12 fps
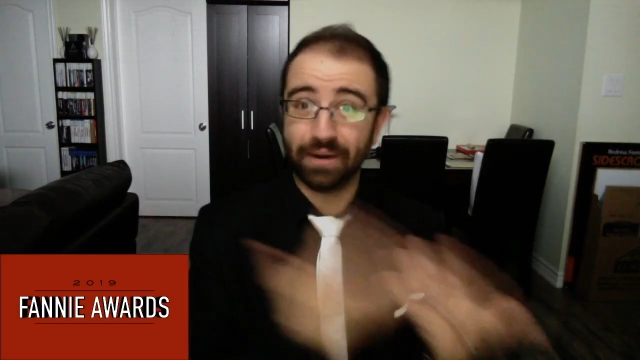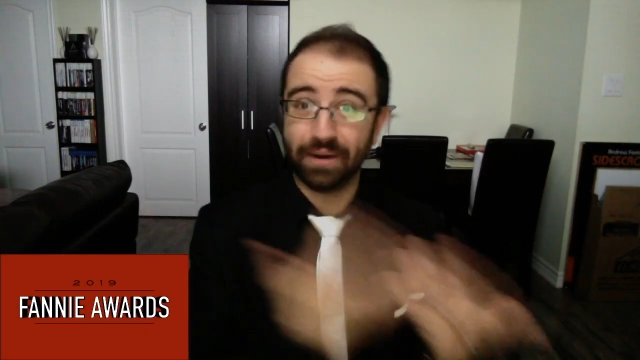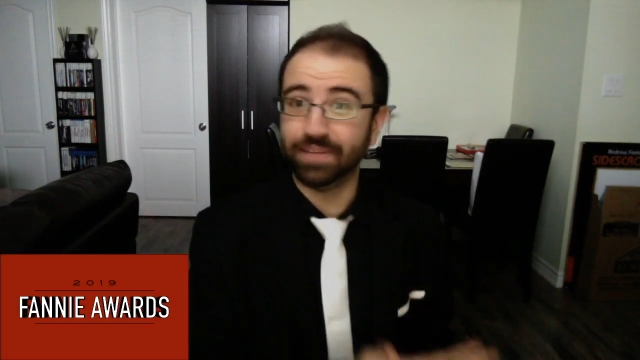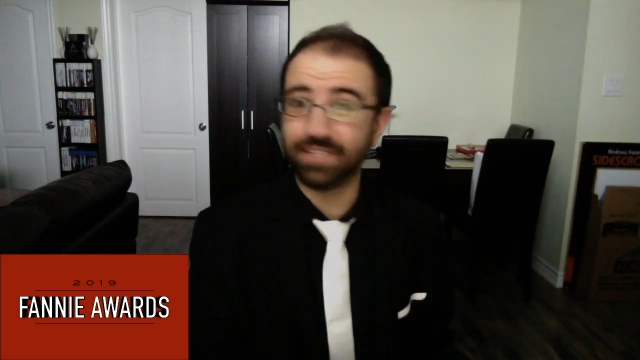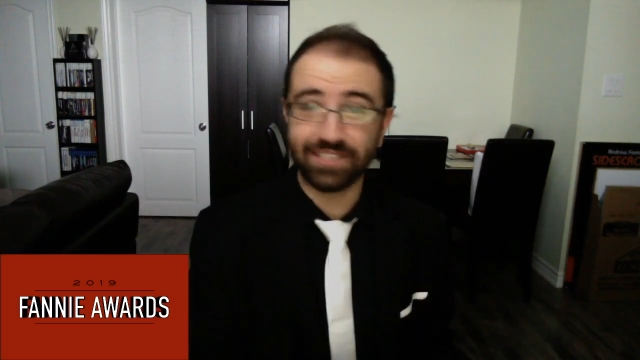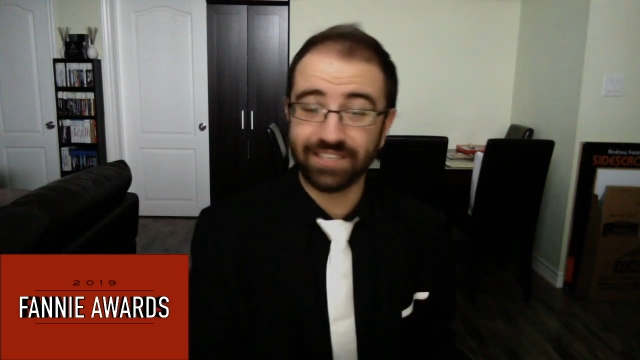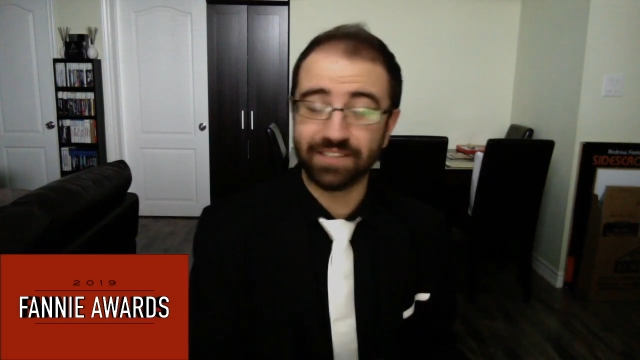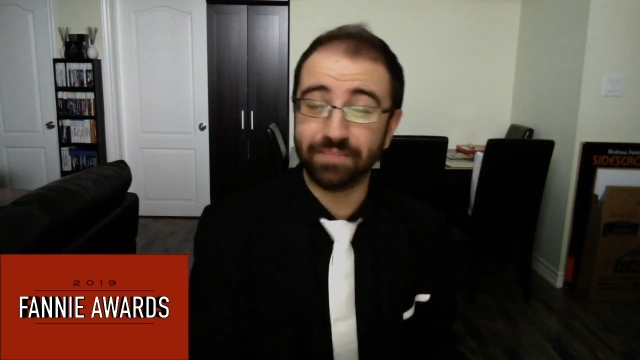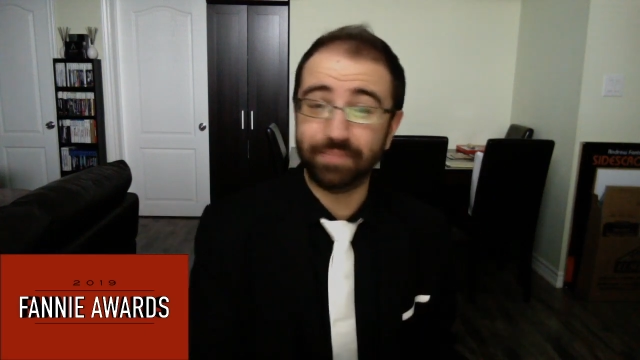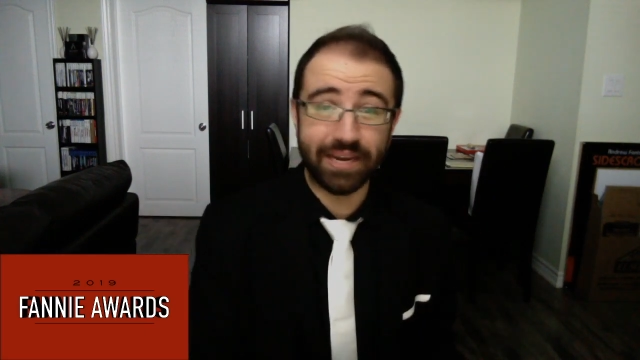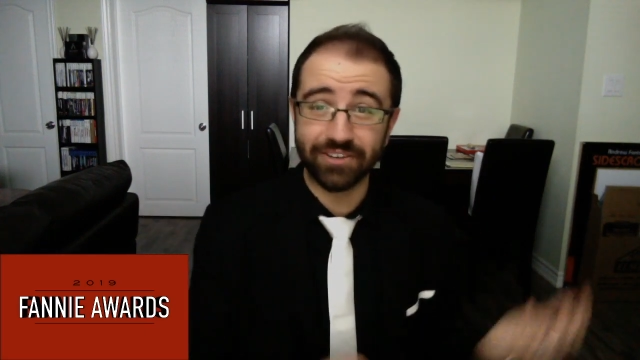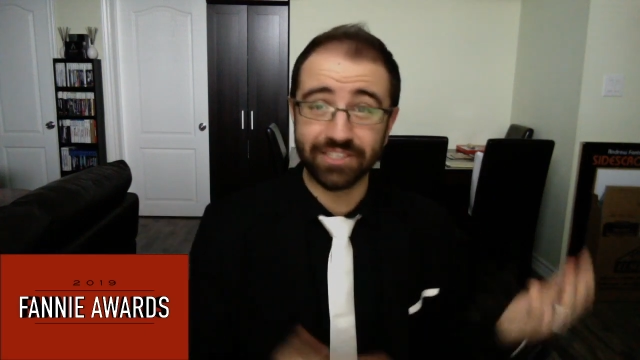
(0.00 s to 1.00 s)
when I'm listening to the
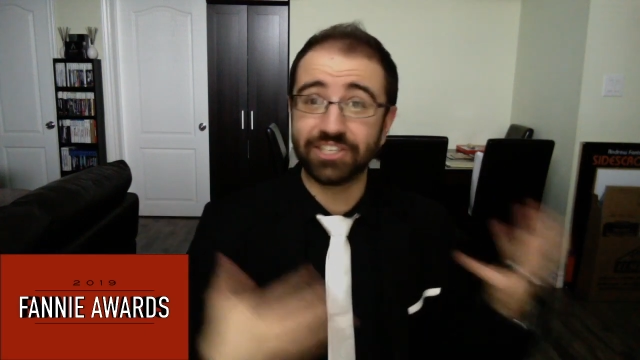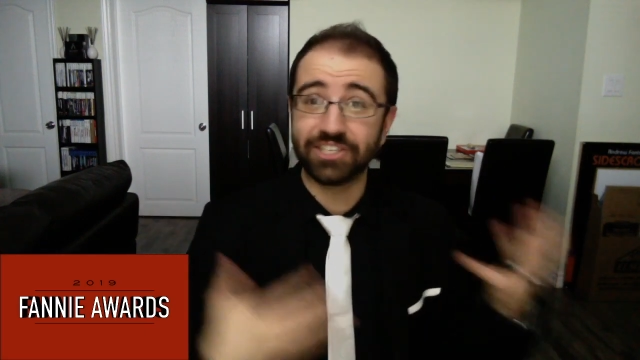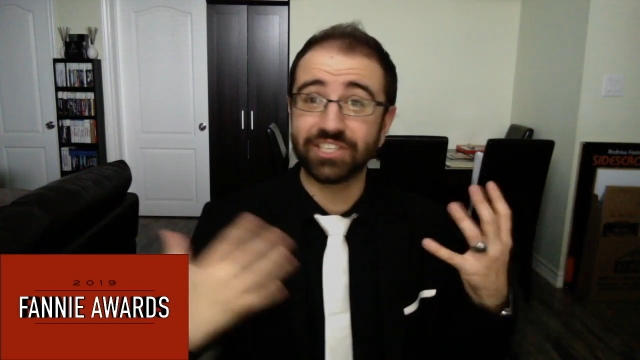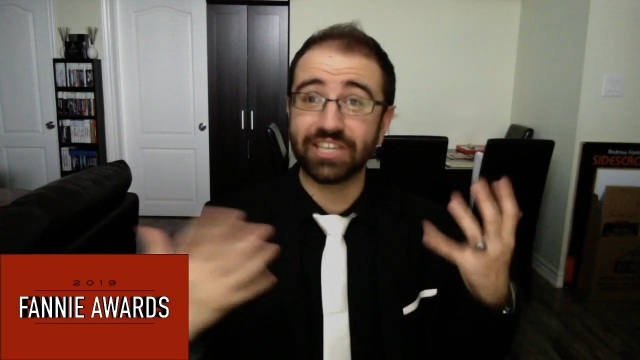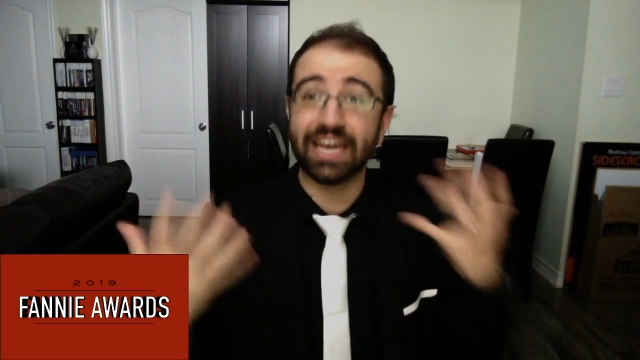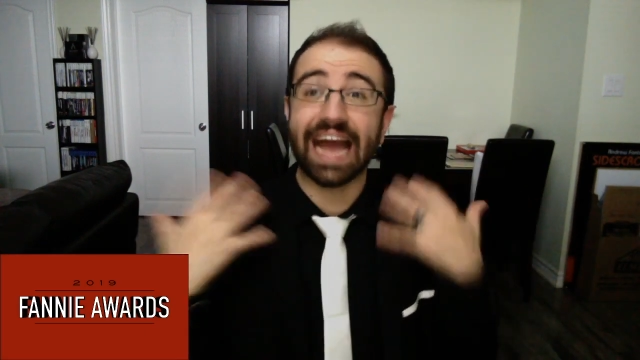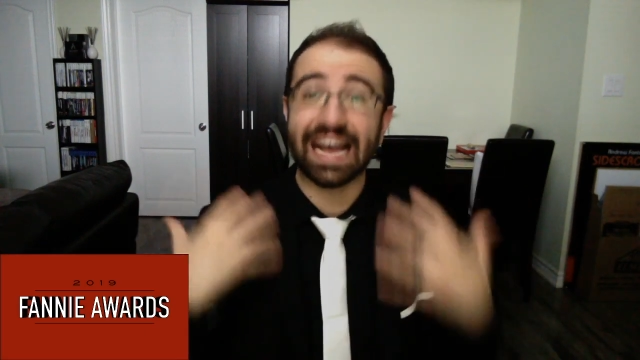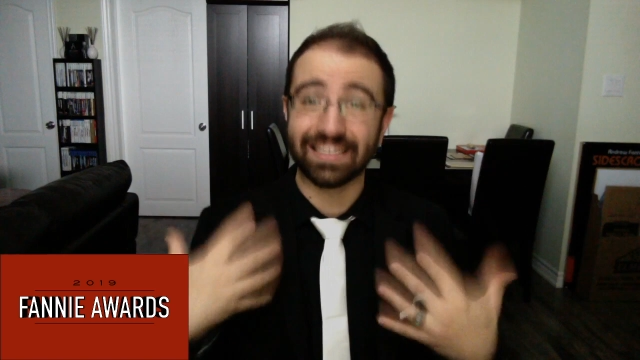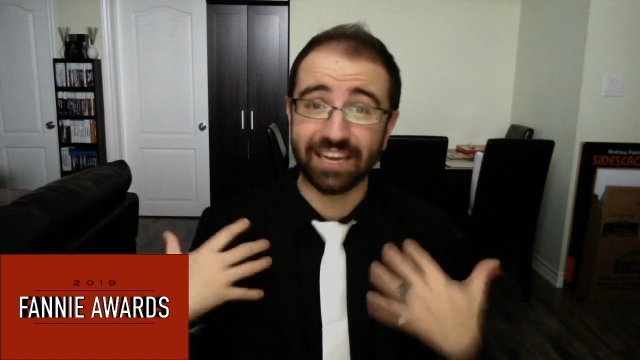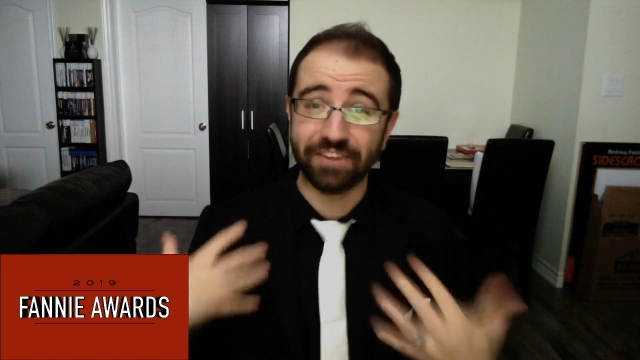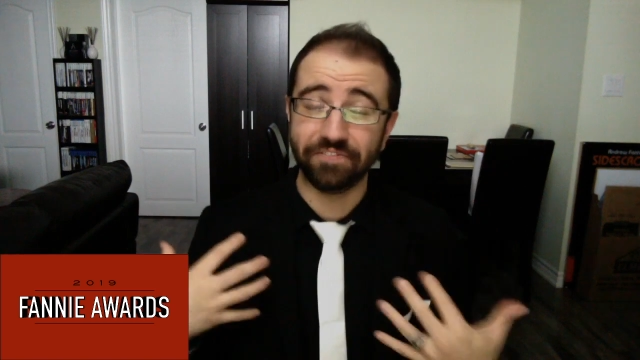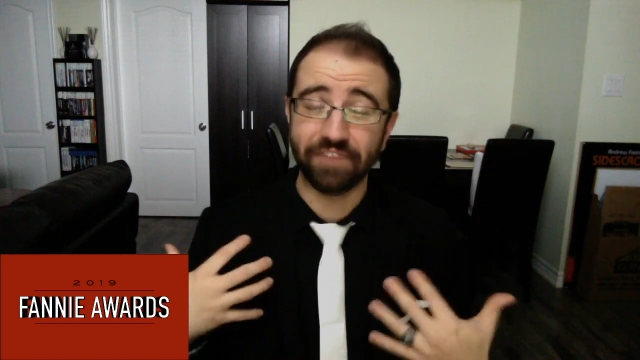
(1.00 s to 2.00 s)
Beatles. It just, it
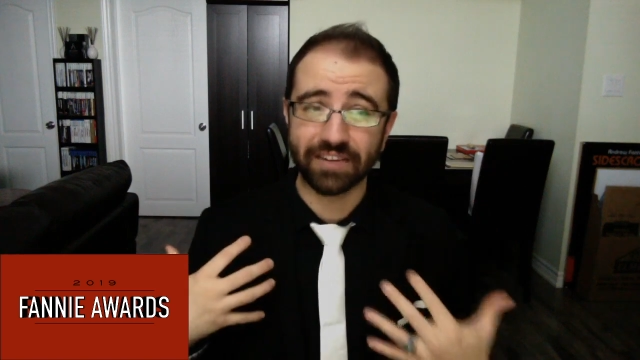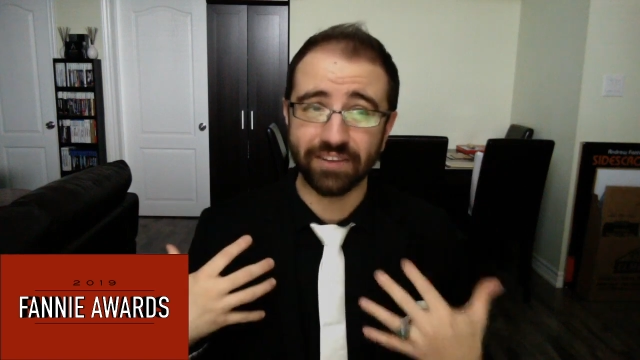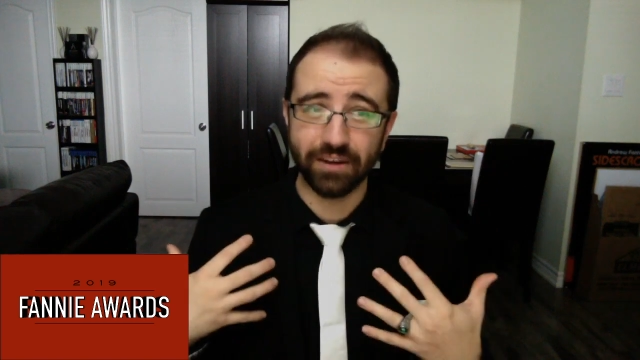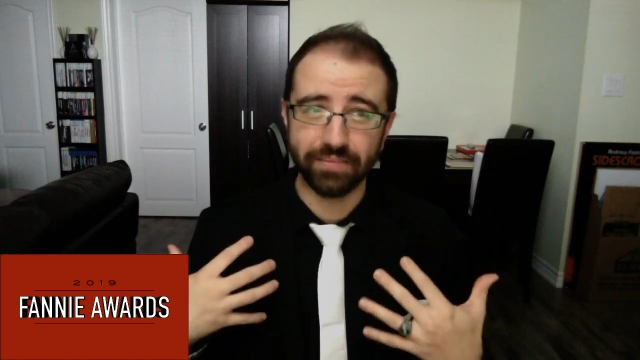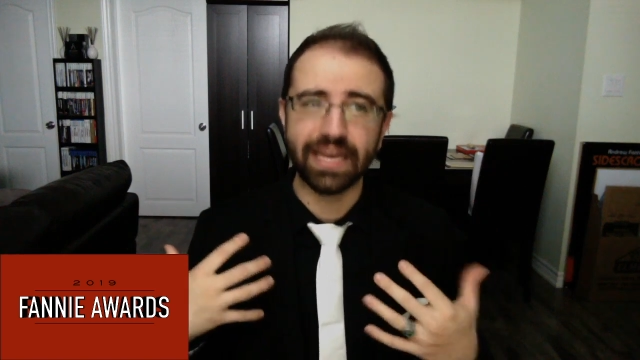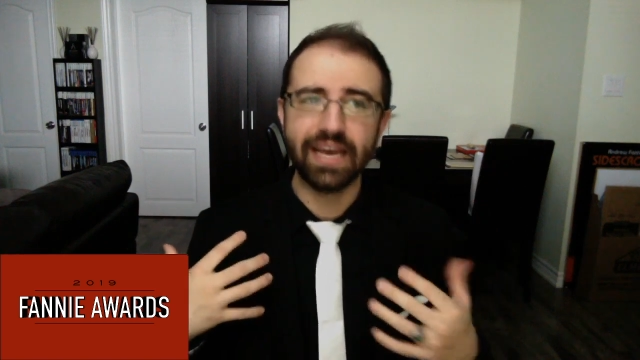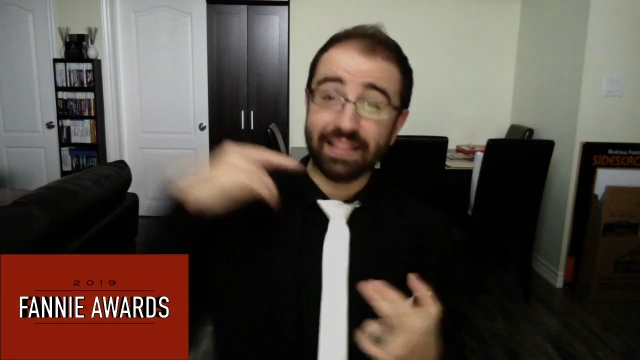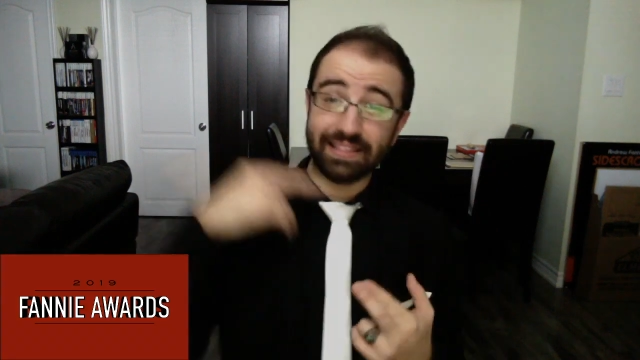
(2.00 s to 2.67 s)
has that effect on me.